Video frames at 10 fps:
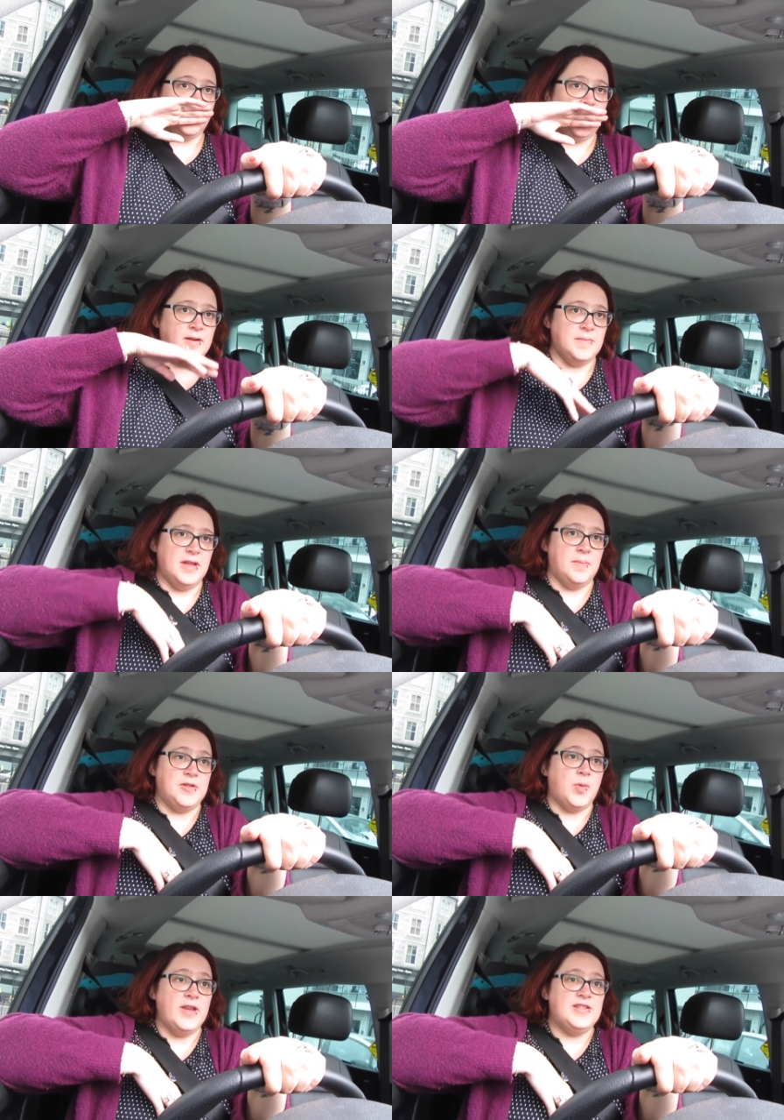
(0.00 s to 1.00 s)
pardon me, it'll
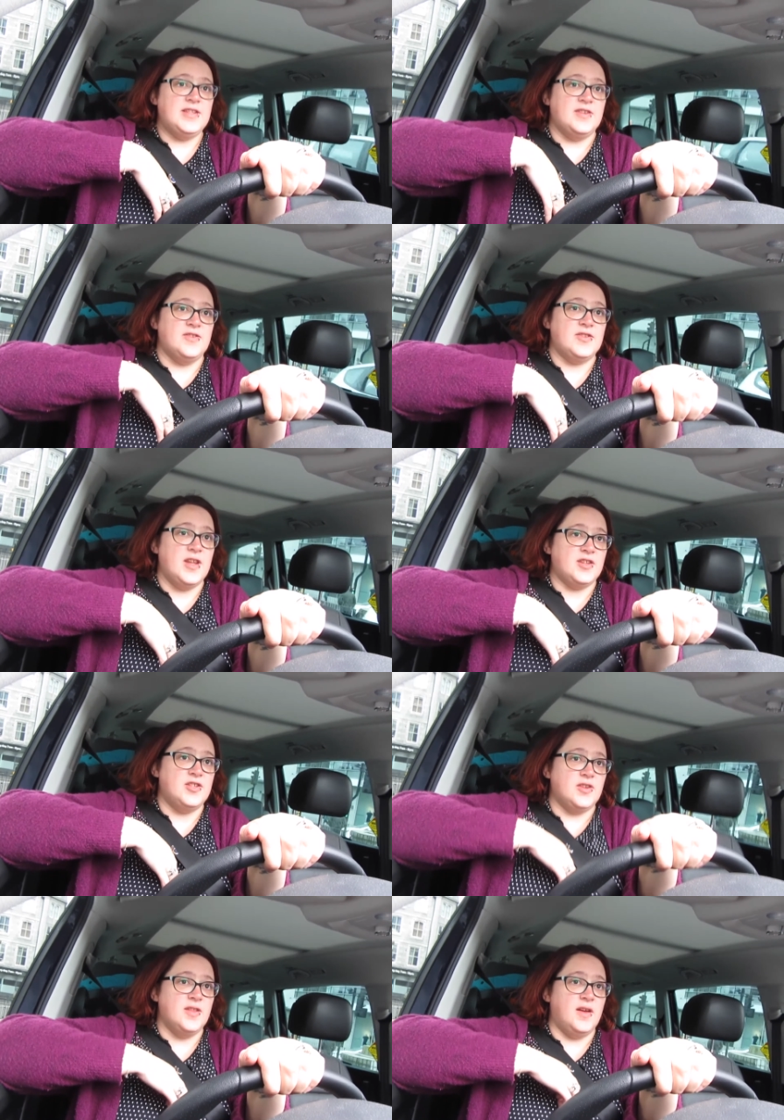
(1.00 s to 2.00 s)
be 20 years
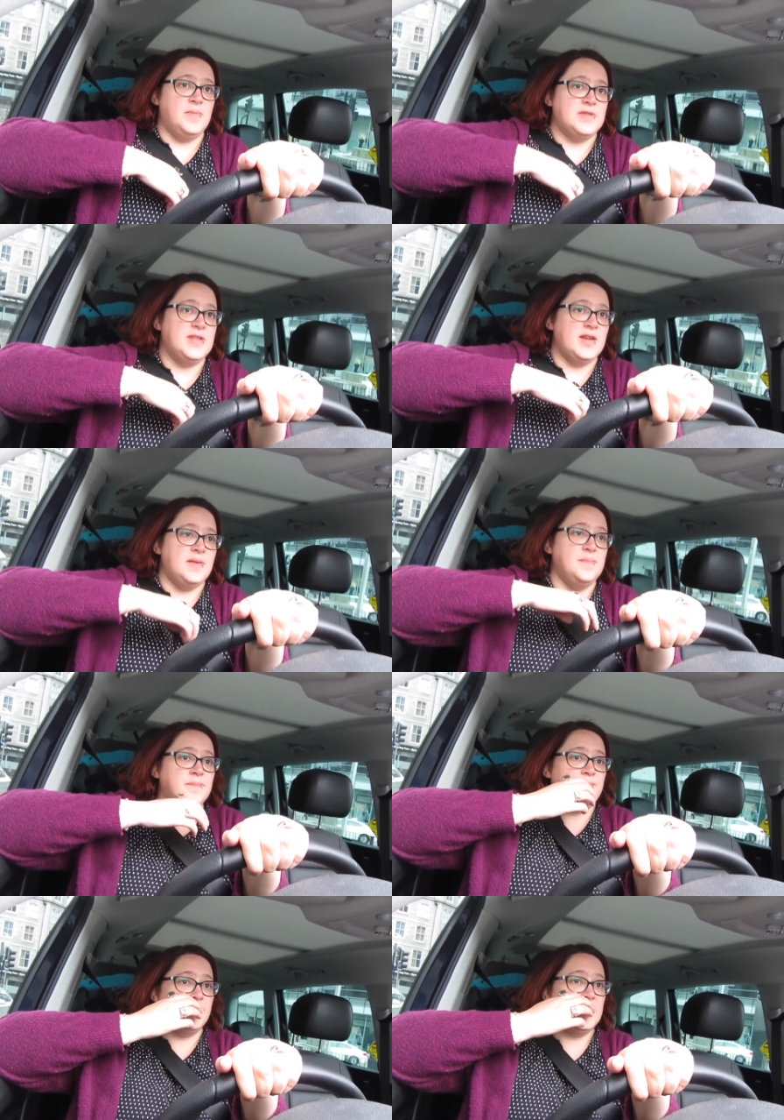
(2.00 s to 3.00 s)
next year that I've been seeing him.
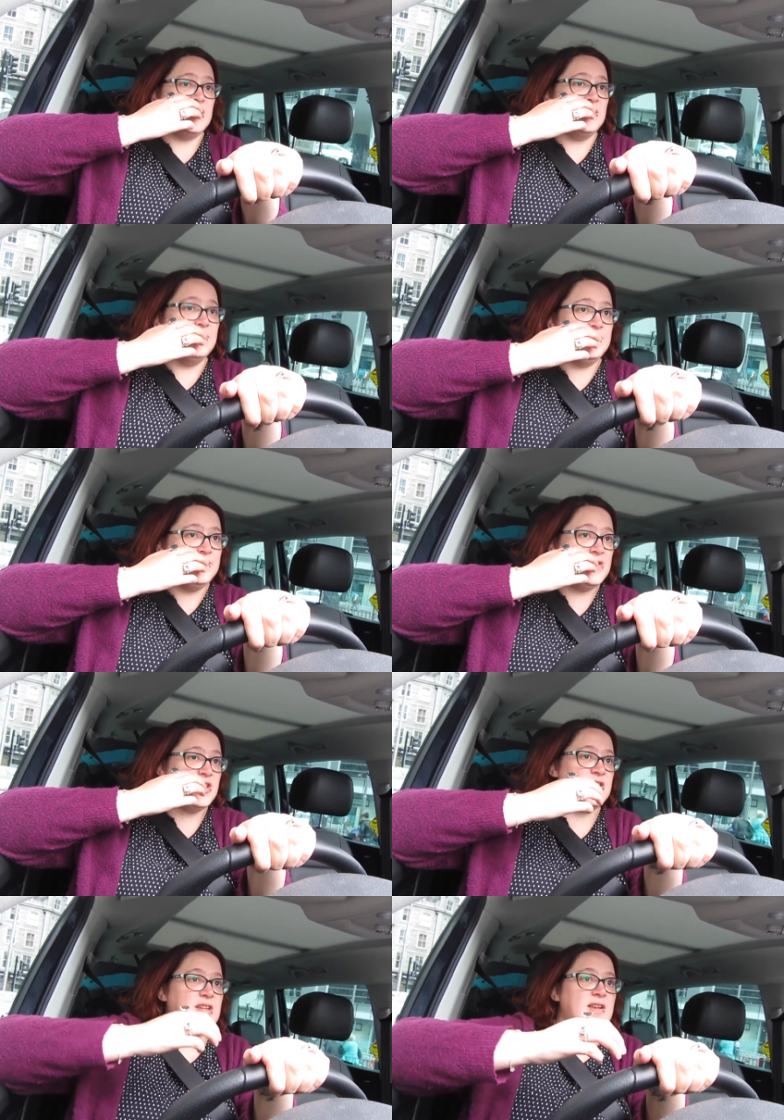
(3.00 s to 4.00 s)
So, it's
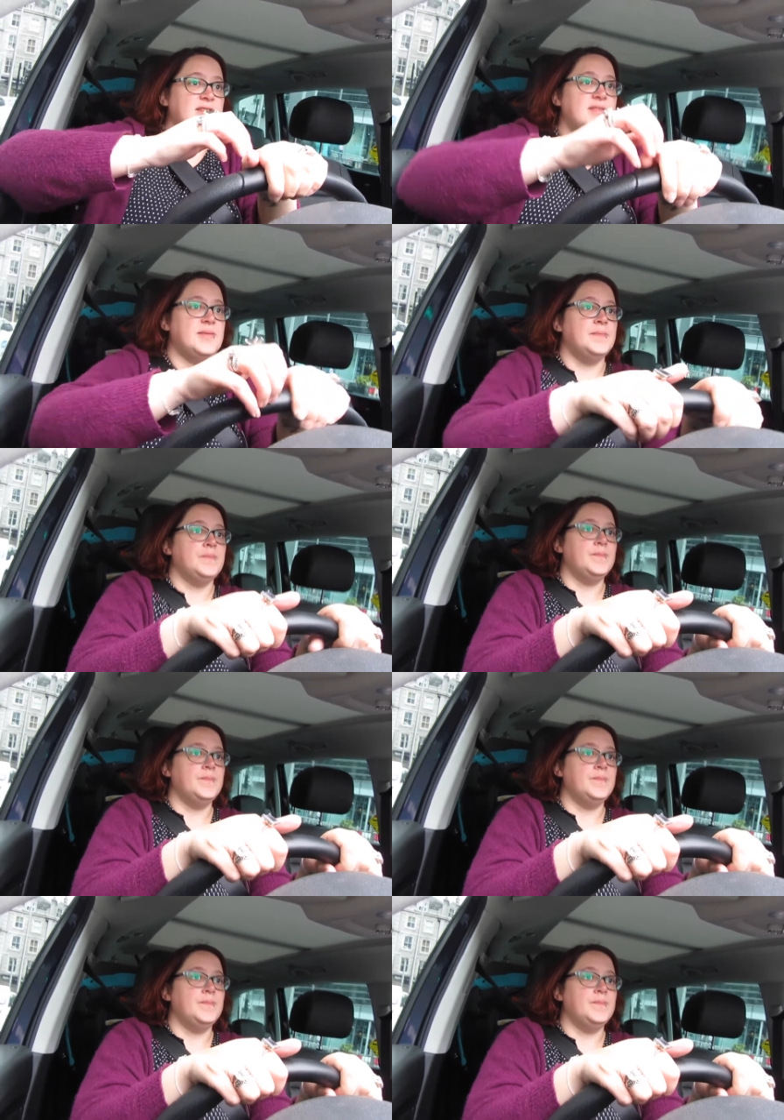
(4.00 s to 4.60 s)
a good dentist.